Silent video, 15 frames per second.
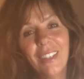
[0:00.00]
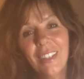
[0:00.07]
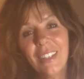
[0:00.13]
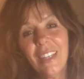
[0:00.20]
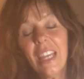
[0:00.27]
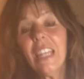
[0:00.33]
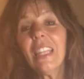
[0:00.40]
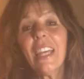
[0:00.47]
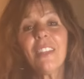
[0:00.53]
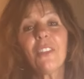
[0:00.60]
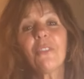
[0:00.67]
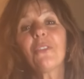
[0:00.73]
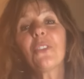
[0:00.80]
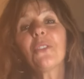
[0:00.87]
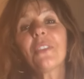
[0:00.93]
eh, like
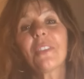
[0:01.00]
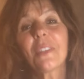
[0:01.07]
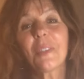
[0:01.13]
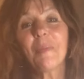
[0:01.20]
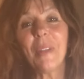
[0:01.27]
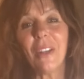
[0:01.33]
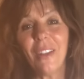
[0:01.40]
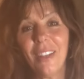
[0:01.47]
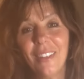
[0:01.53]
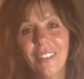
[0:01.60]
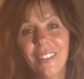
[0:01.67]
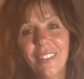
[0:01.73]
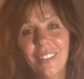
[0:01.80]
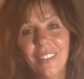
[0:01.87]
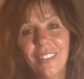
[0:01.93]
the fruits of the
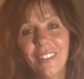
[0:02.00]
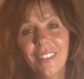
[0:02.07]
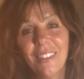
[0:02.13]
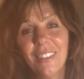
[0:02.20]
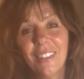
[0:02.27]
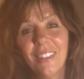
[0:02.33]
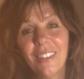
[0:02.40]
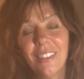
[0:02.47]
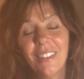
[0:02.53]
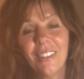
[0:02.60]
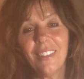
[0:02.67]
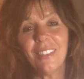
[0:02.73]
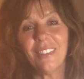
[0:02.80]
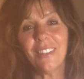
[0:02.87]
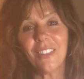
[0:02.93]
Spirit.
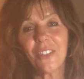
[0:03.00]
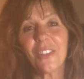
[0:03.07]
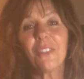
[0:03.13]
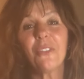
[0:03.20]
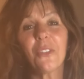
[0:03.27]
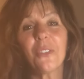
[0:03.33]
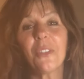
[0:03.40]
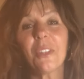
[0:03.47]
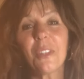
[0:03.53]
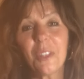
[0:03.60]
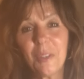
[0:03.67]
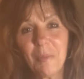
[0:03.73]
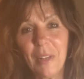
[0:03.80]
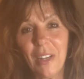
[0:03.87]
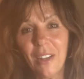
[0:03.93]
There's the fruits of the
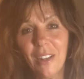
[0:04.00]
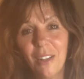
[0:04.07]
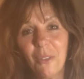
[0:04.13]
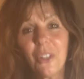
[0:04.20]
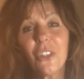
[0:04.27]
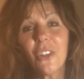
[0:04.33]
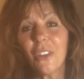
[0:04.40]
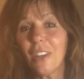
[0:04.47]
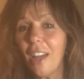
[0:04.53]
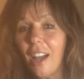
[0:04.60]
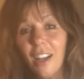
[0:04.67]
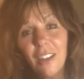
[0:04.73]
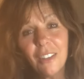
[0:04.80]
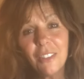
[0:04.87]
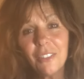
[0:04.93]
Spirit, which are
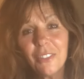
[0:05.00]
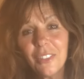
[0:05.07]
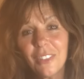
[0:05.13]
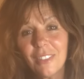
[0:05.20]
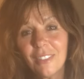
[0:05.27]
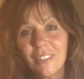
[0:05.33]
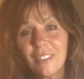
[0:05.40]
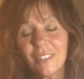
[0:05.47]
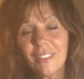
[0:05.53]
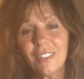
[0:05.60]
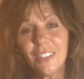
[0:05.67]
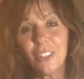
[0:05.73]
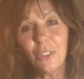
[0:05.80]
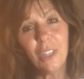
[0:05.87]
love. You